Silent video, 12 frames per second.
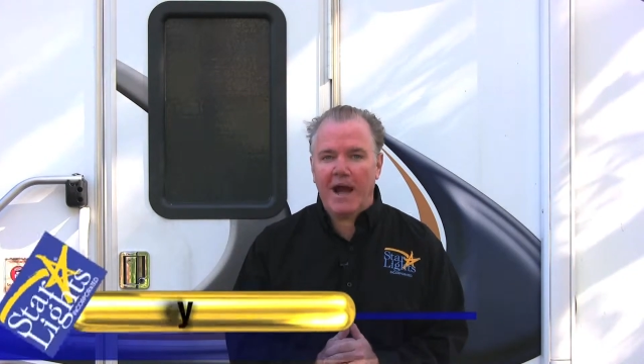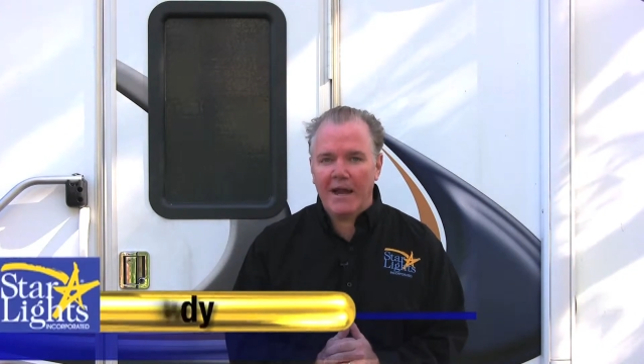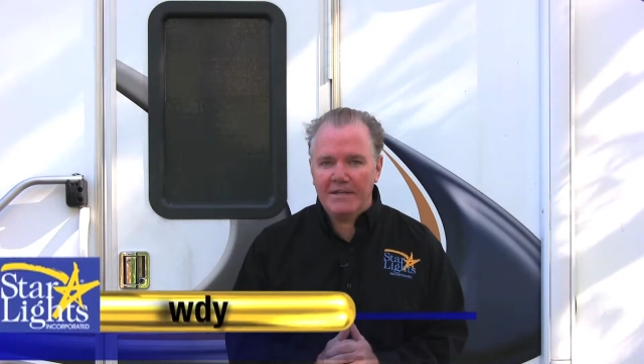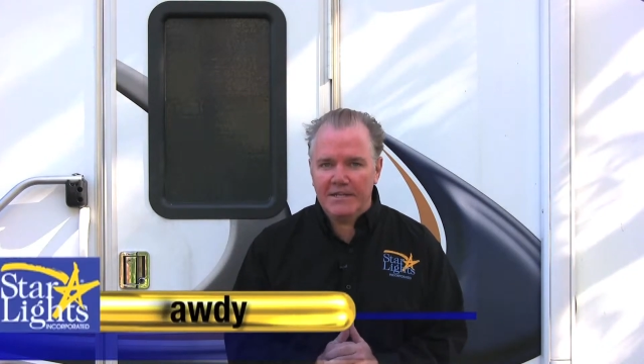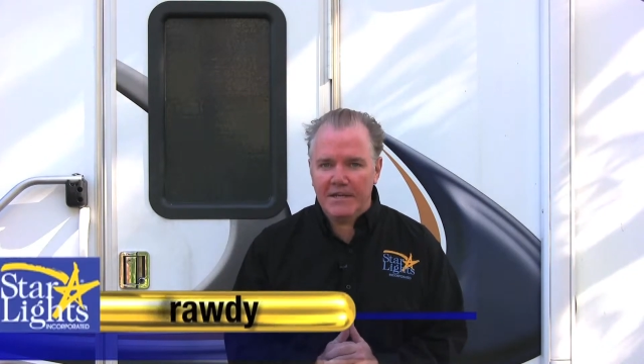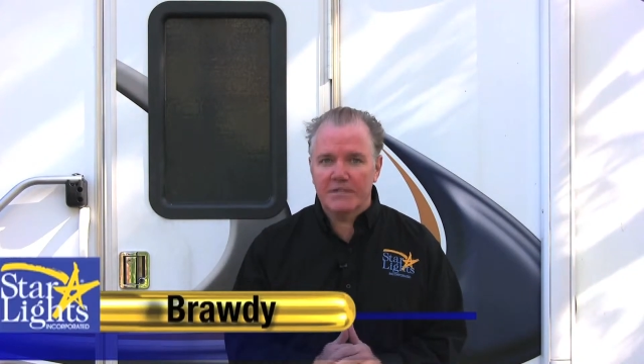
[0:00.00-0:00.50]

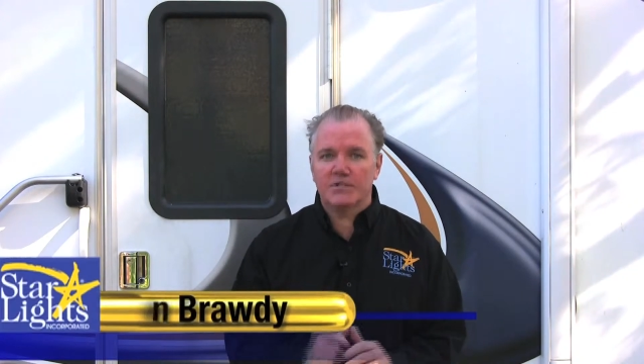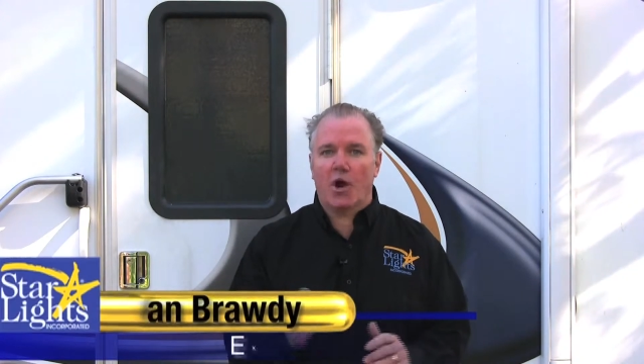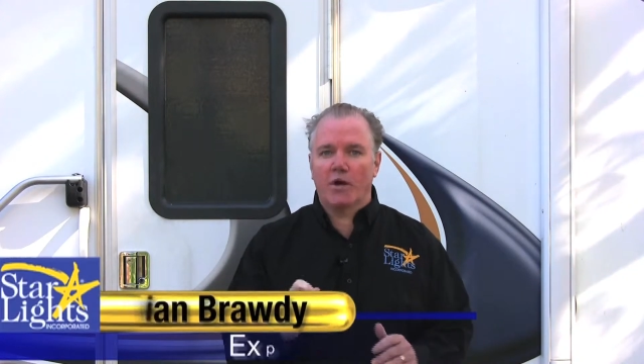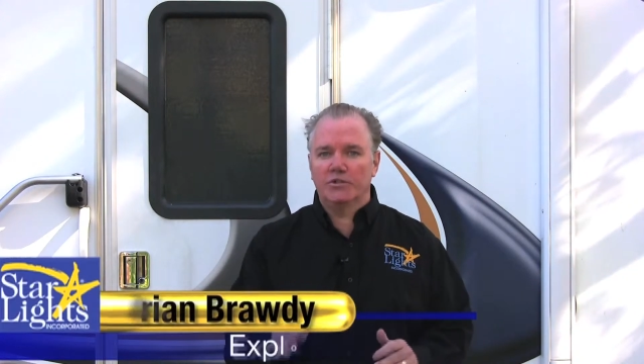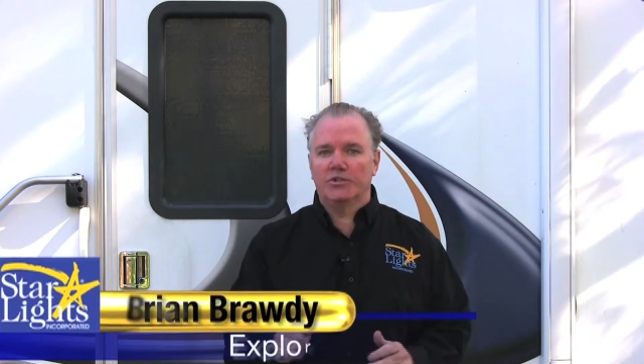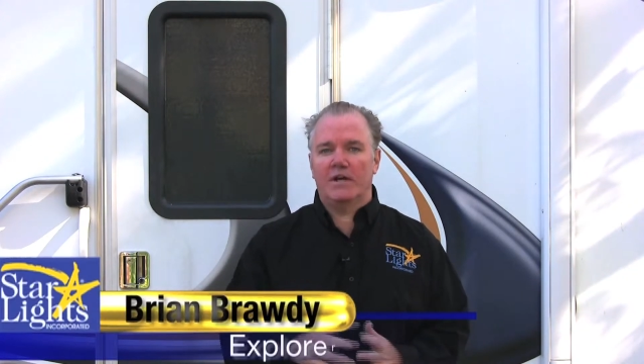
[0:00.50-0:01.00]
ideas
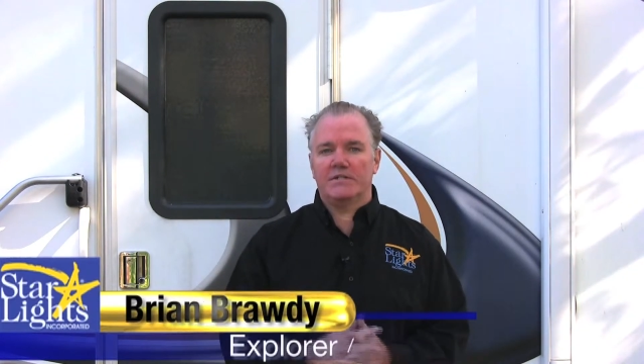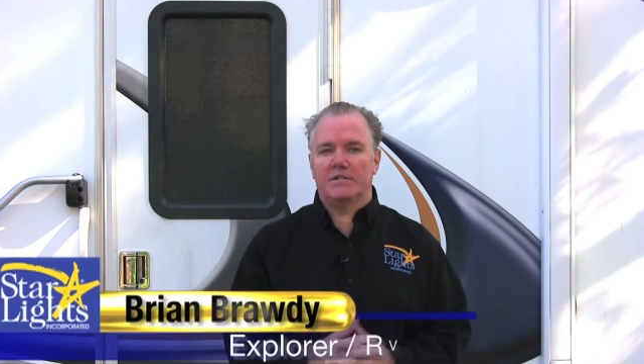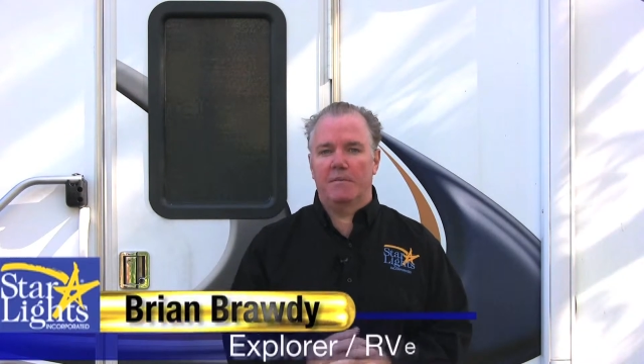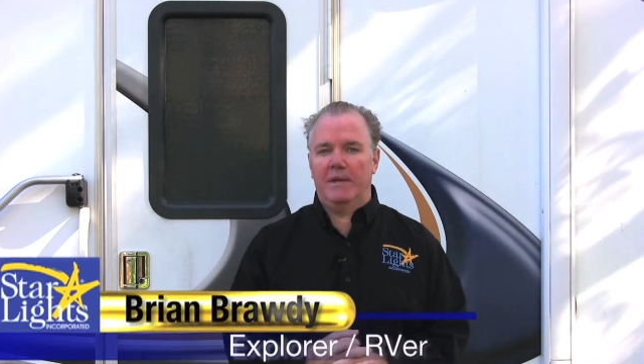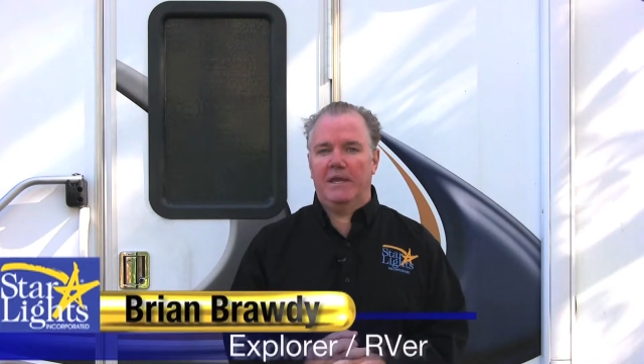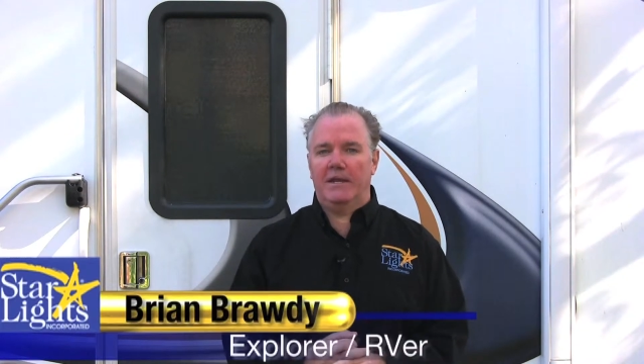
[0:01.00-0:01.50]
are just
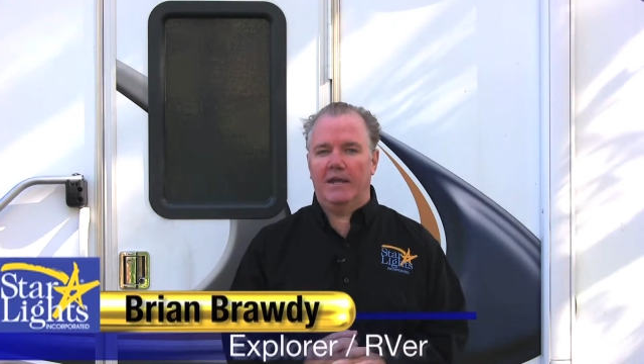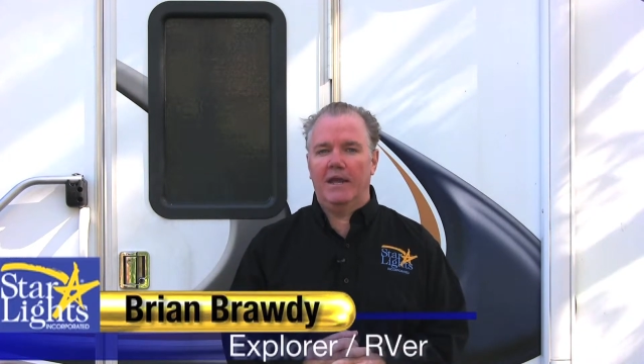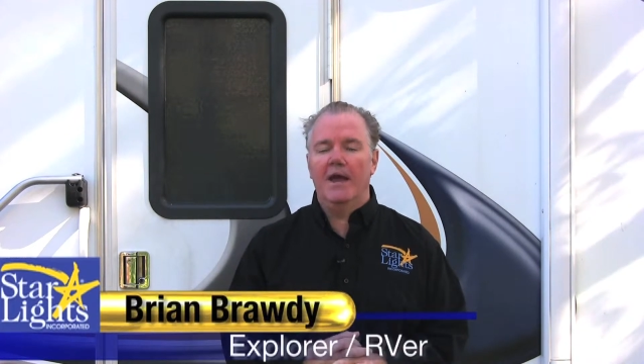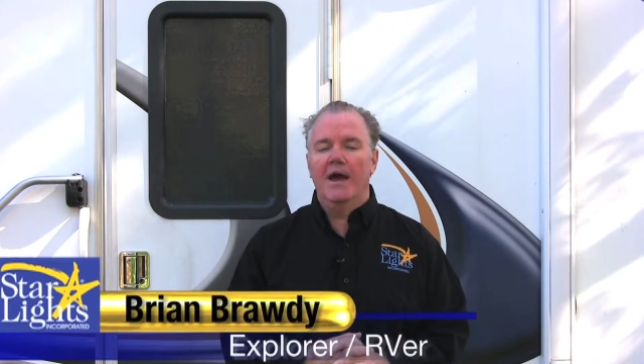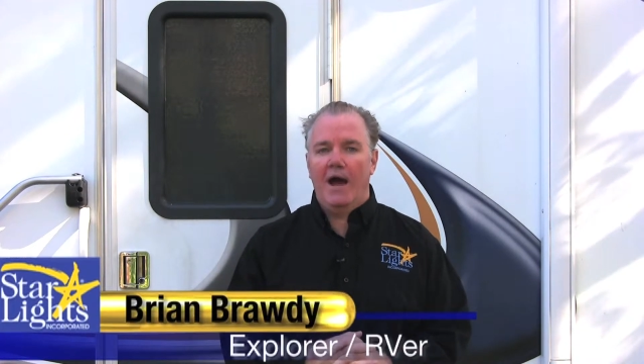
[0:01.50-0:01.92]
the beginning.